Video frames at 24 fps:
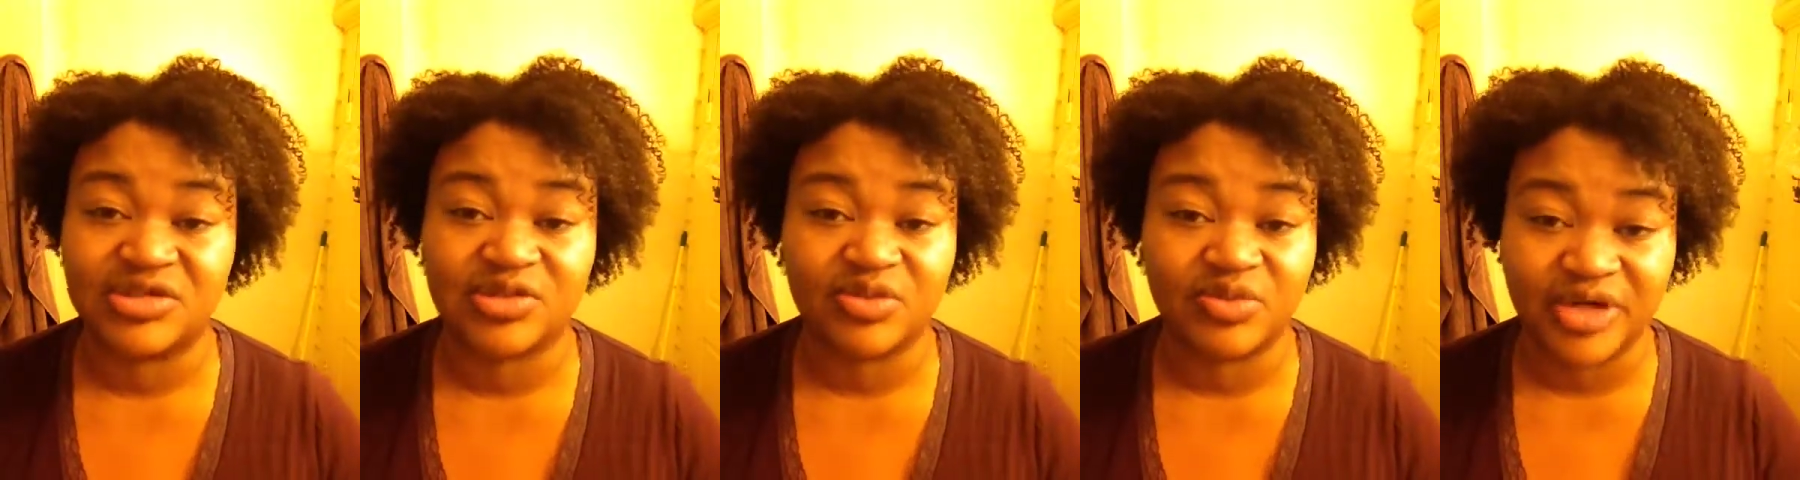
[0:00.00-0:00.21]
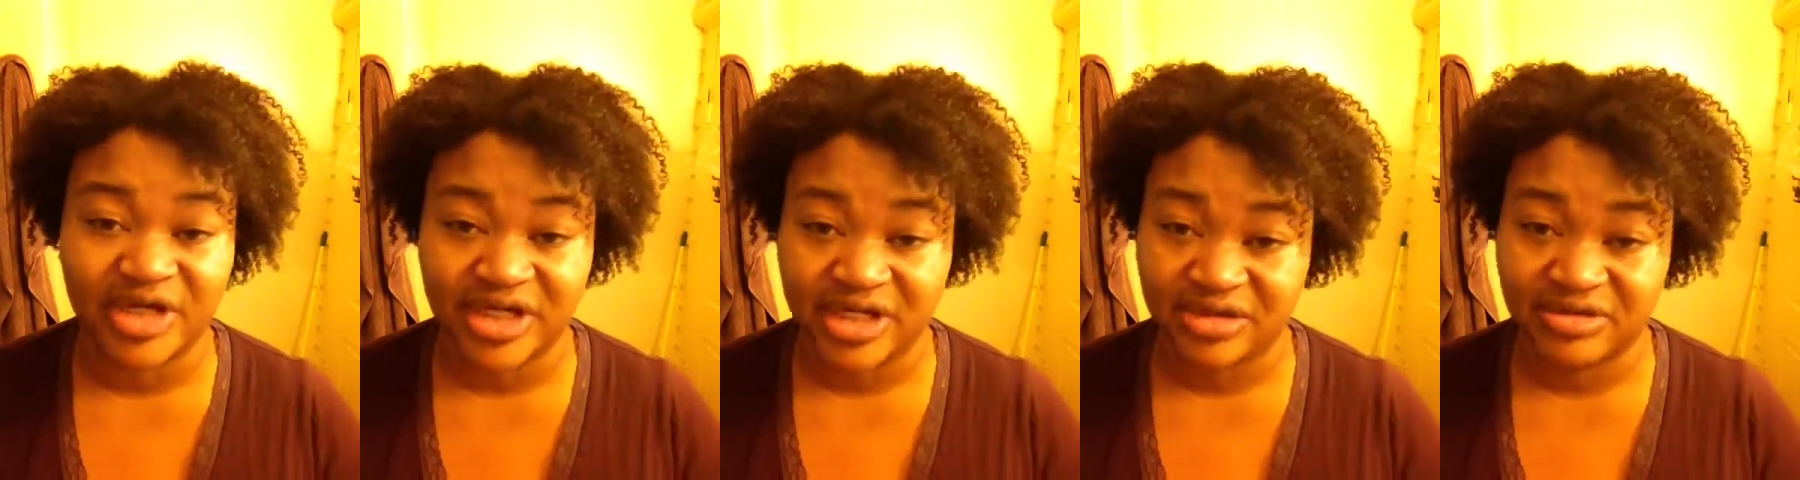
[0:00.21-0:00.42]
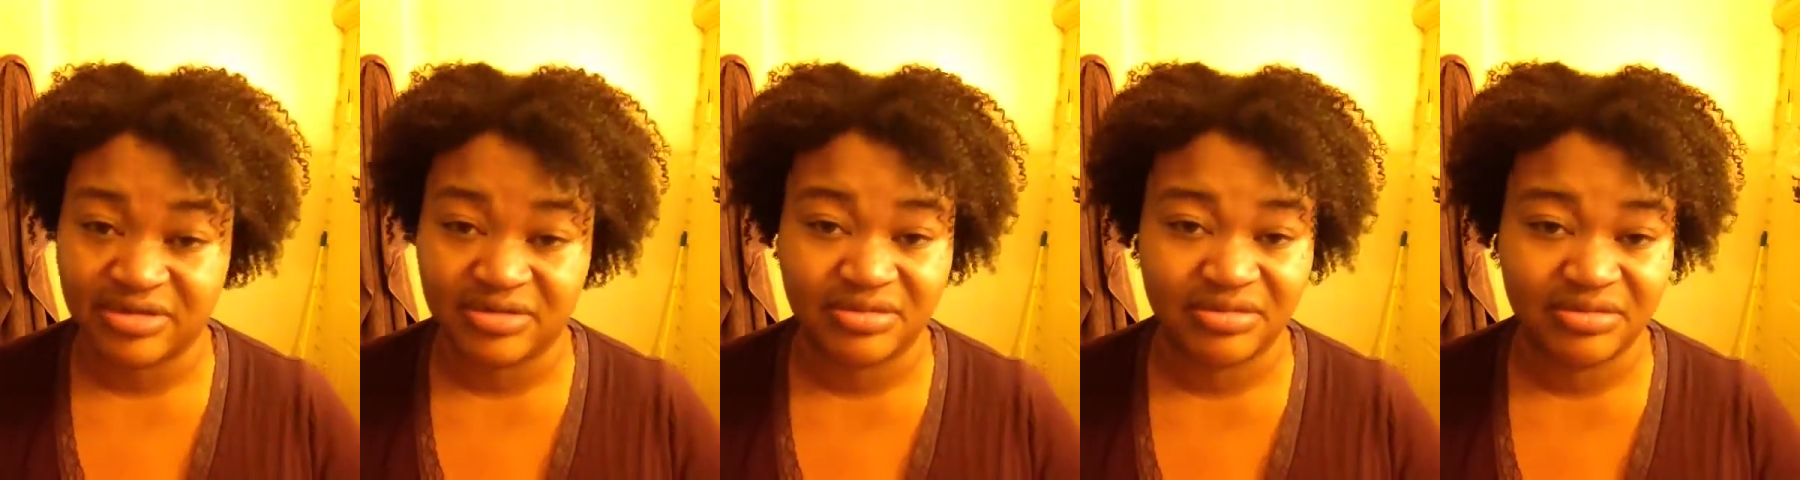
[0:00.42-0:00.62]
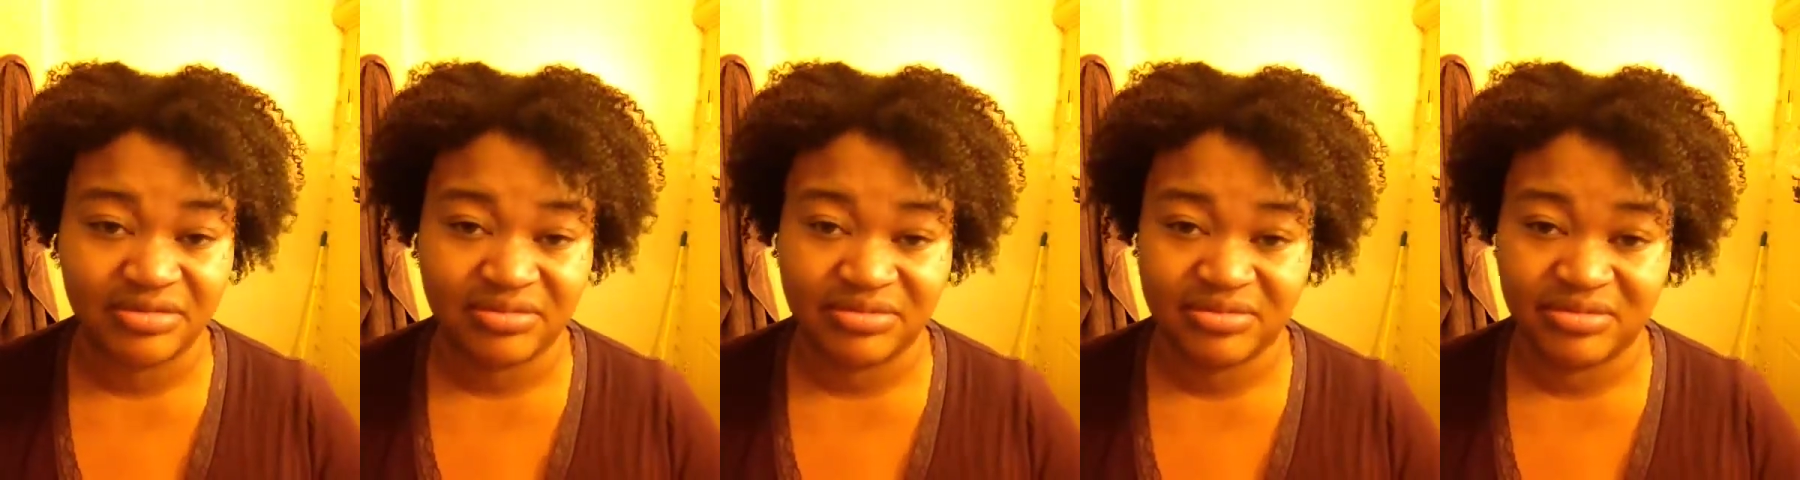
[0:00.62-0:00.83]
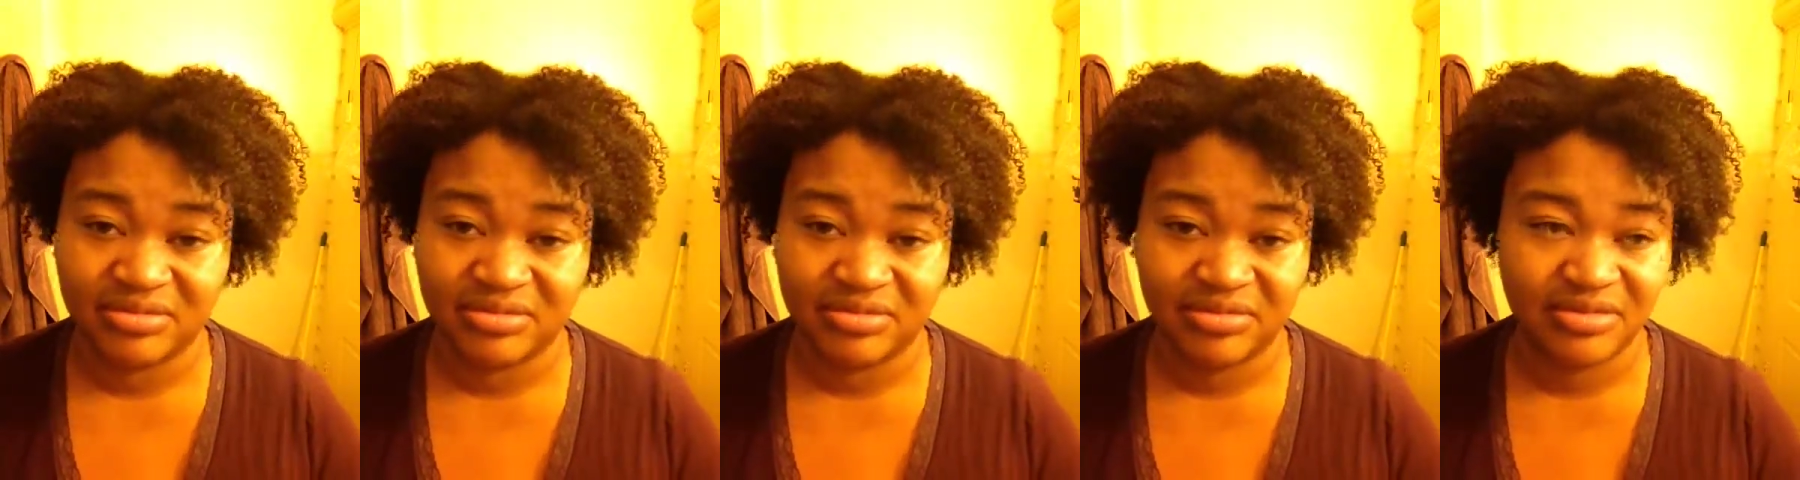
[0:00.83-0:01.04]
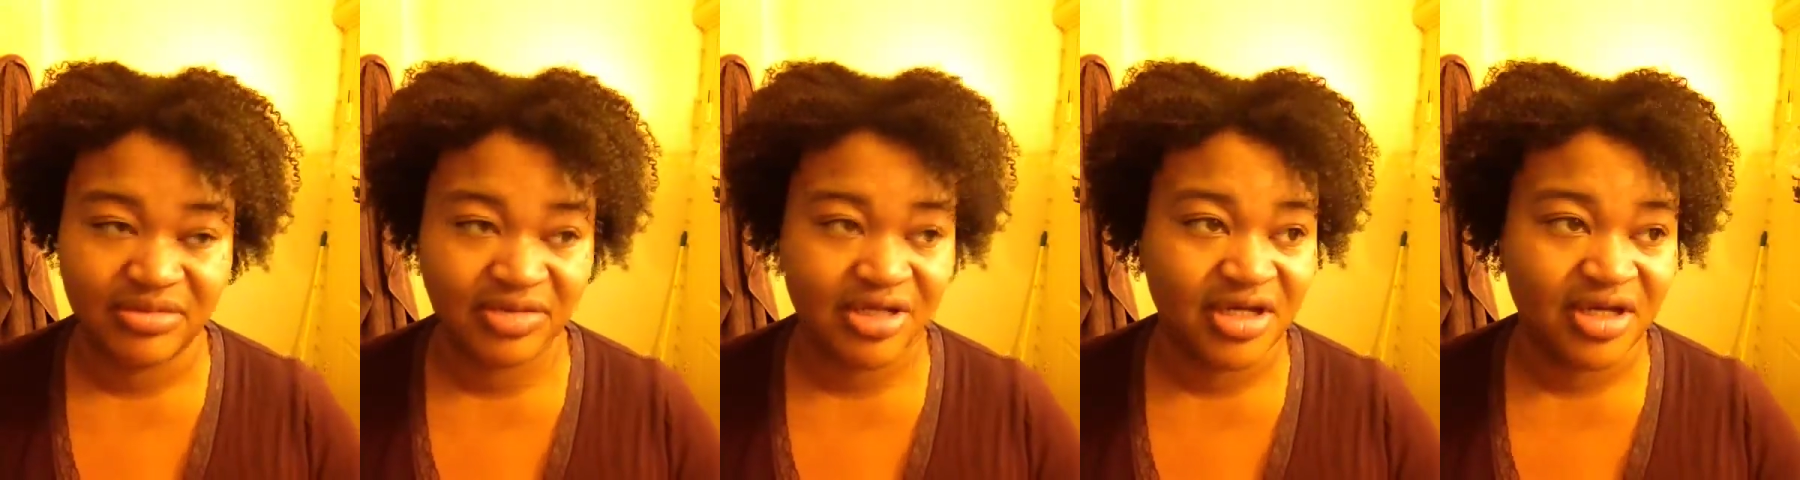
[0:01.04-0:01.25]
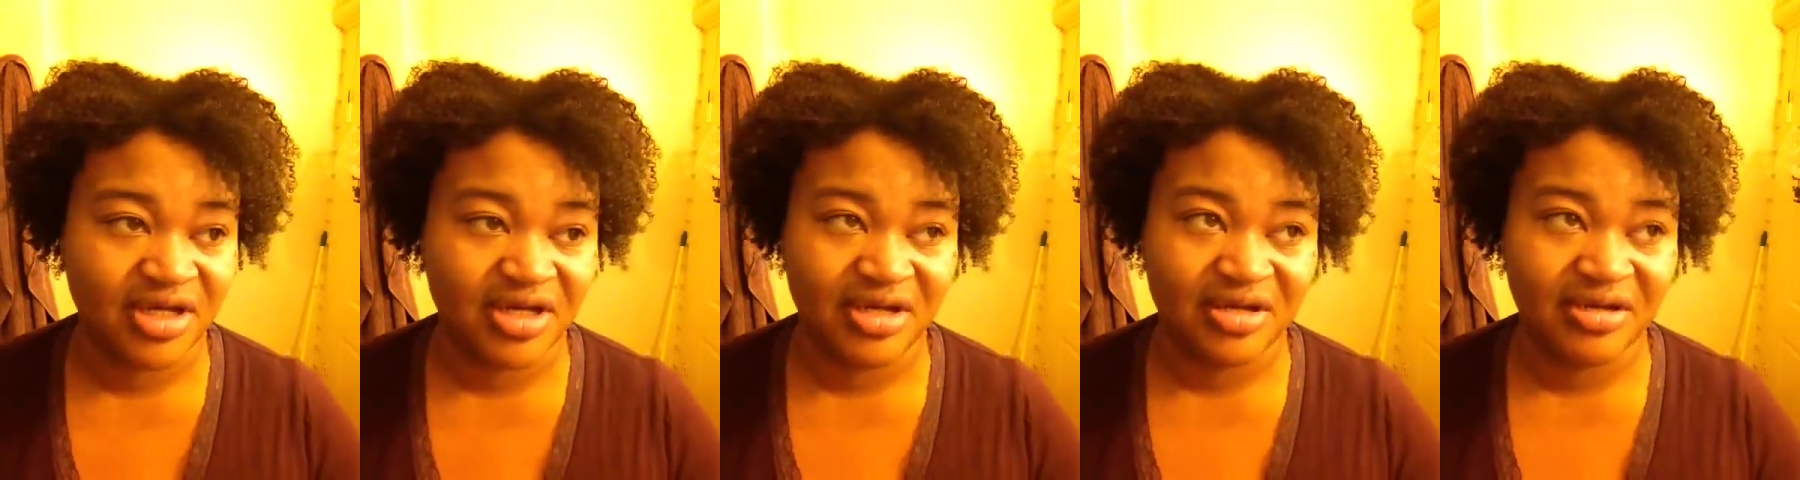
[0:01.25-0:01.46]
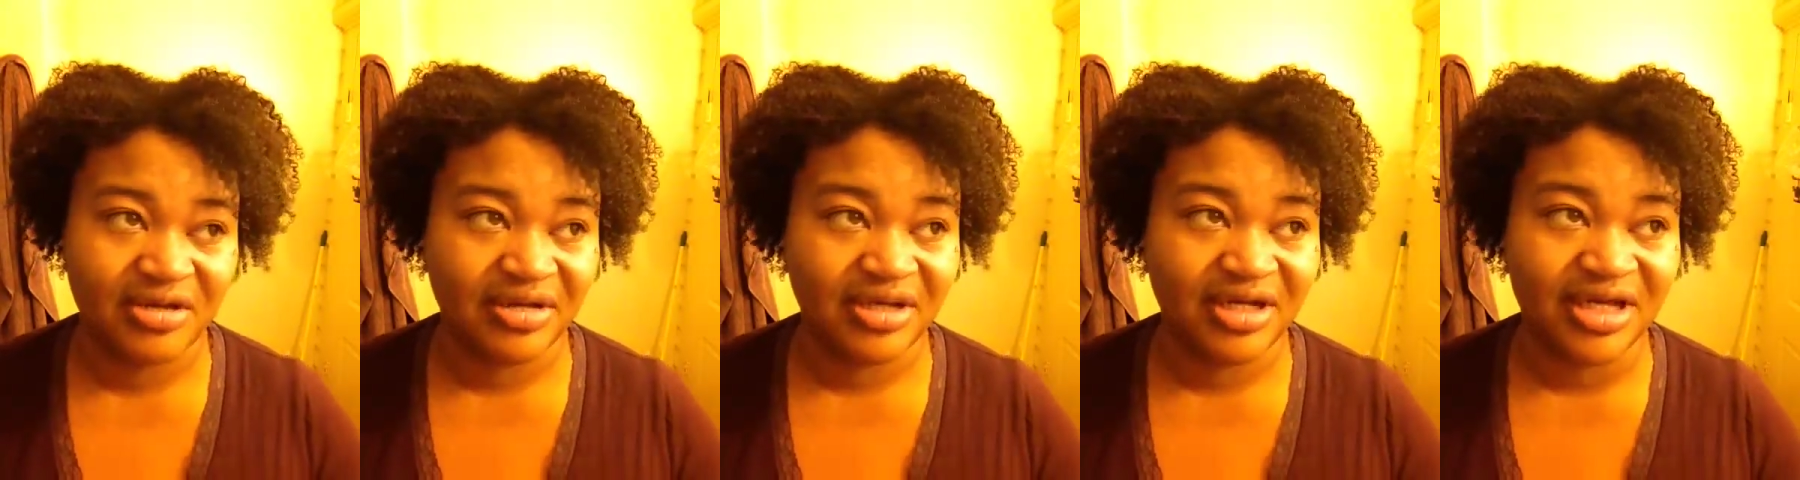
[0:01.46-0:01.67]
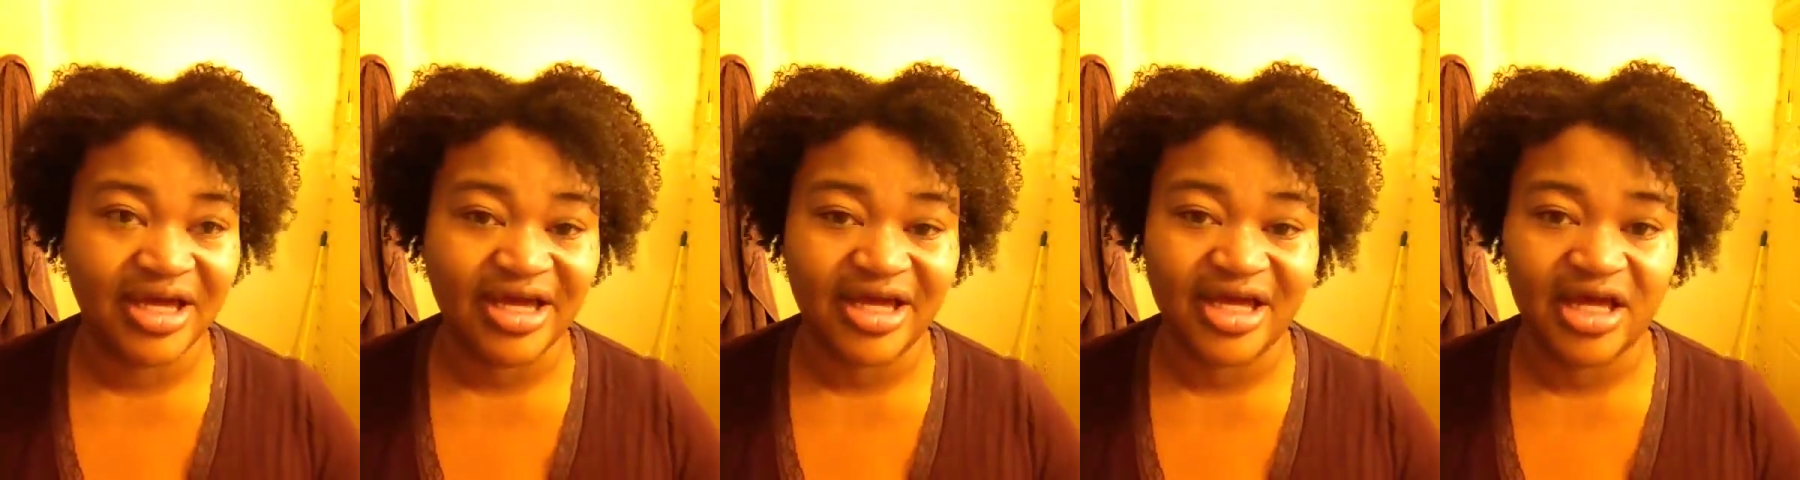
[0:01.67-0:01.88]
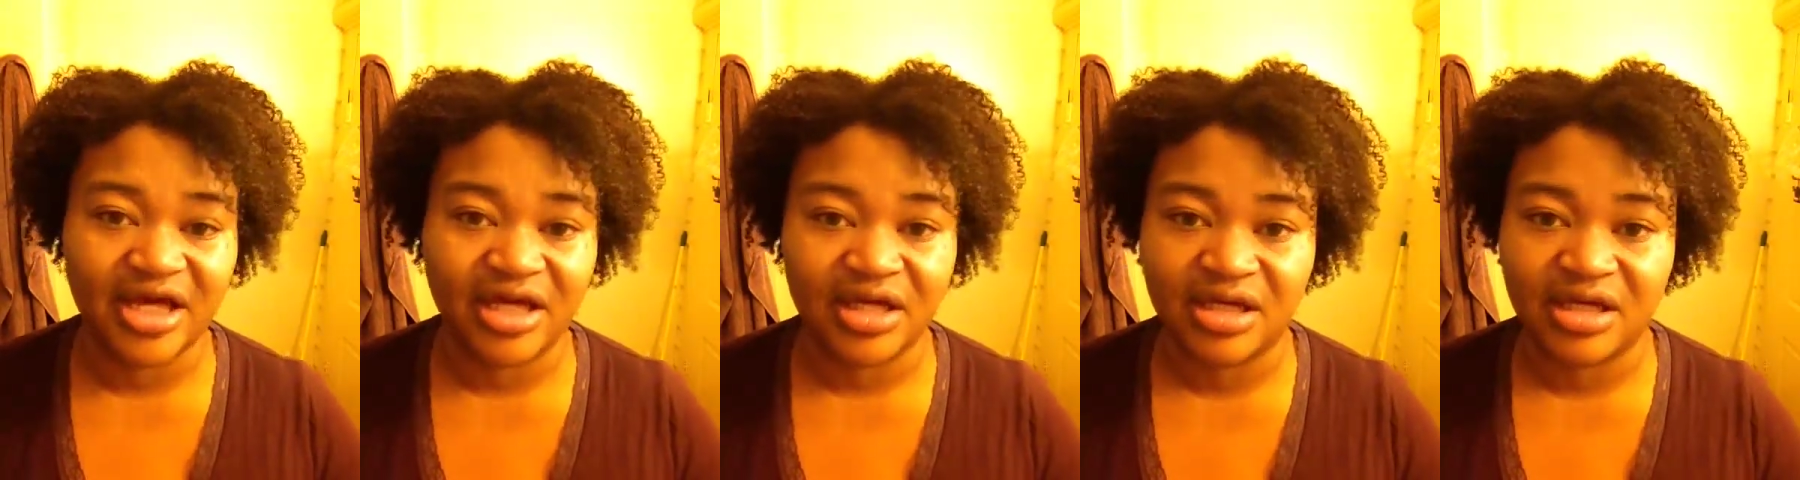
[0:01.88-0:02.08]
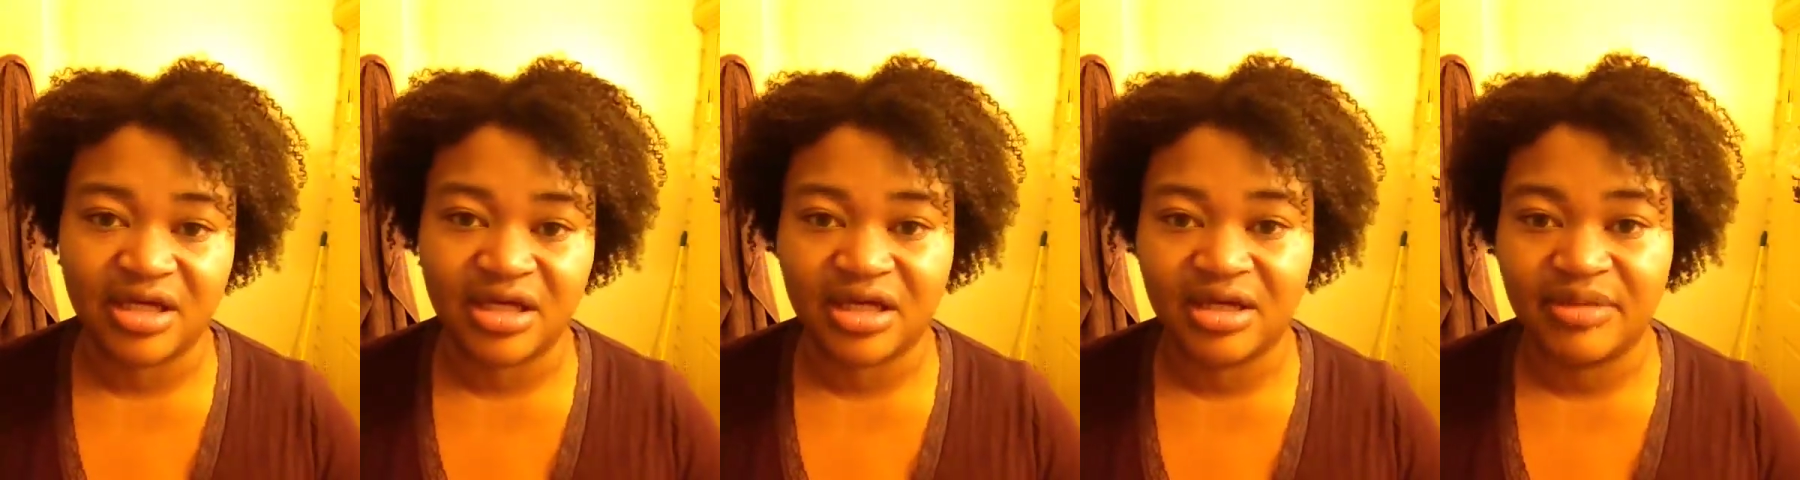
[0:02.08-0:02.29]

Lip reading: sweat like heck.